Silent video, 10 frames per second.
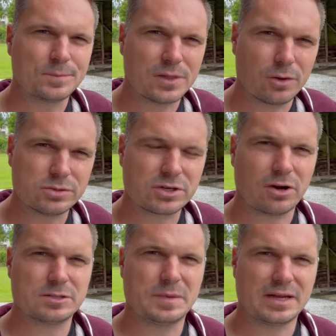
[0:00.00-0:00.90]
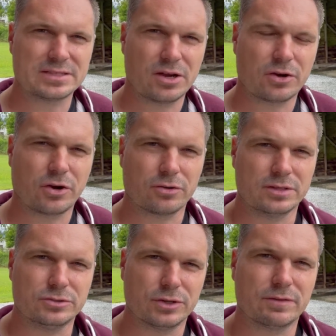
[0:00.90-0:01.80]
Those cars, because they are
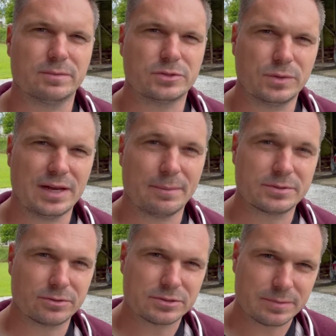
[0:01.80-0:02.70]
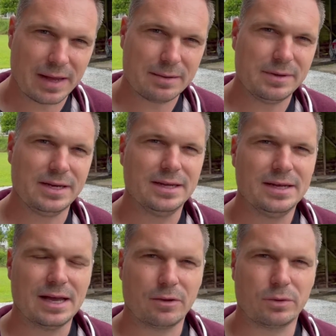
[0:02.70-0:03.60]
currently driven between episodes by me,
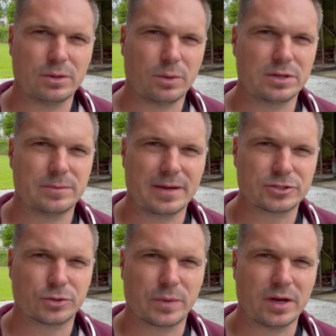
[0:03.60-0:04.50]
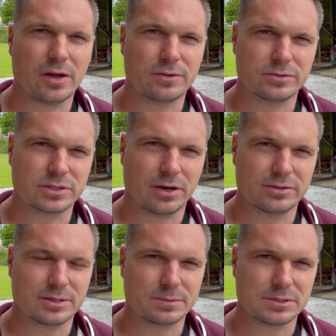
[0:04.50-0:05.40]
I really wanted to make sure we got those
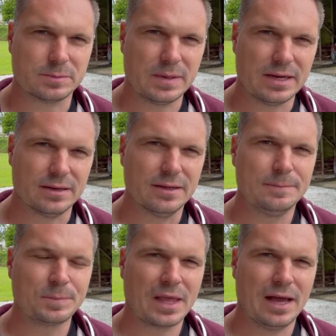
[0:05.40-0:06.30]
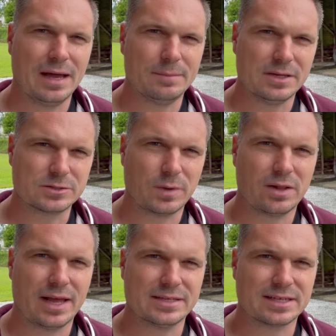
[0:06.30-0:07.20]
cars up to speed. As
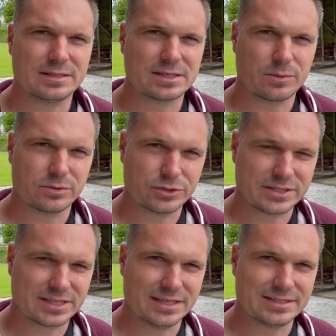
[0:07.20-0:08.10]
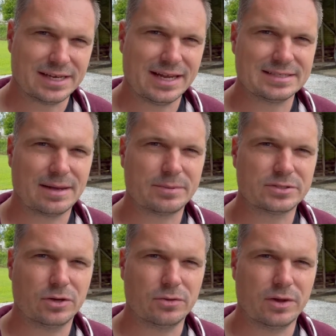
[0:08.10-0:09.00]
well as we're addressing in today's
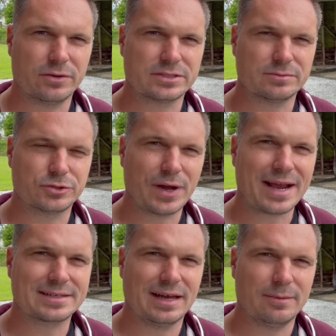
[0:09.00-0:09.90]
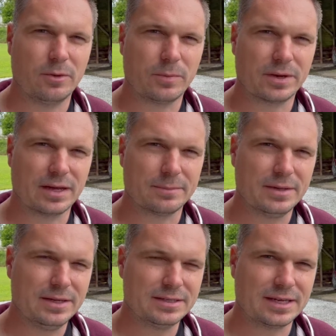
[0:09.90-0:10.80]
episode, there is some track time opening up
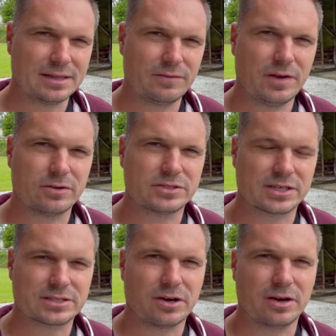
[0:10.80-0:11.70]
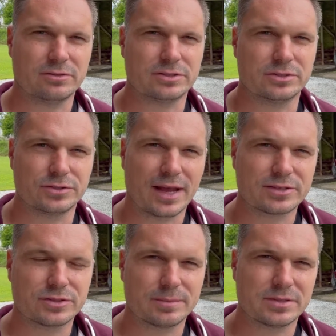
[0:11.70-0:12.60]
to get the VR6 car out to the drag
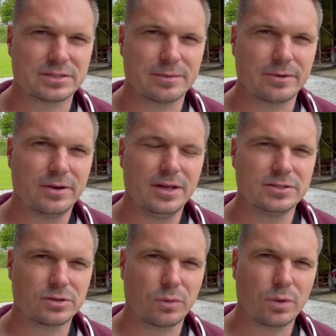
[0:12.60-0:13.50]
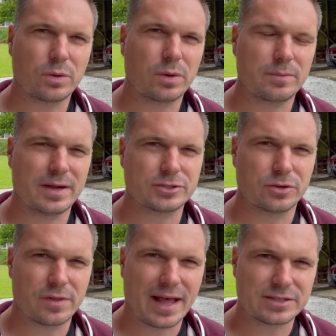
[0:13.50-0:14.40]
strip this summer. So I really want to make
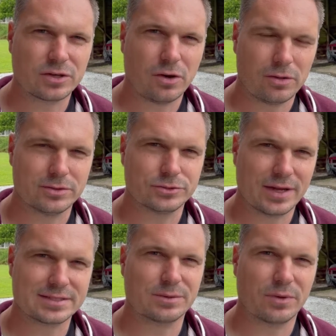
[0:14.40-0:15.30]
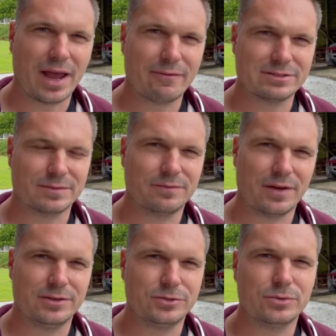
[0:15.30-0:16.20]
sure that's all addressed and we're having some
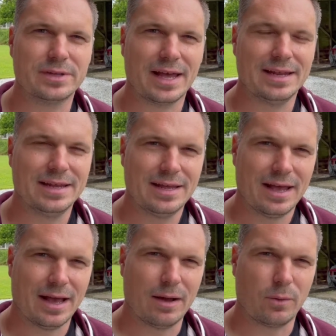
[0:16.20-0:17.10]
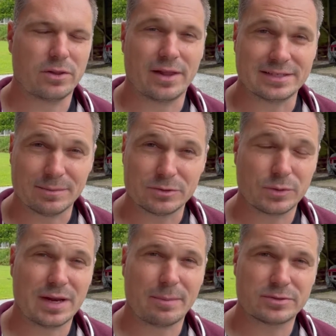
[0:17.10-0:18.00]
fun doing that, whether that's in
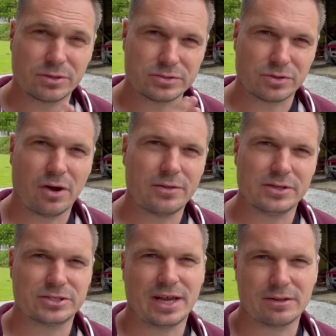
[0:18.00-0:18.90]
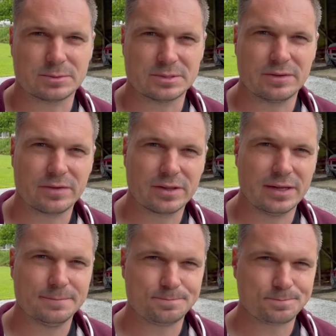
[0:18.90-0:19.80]
between episodes or on this channel specifically,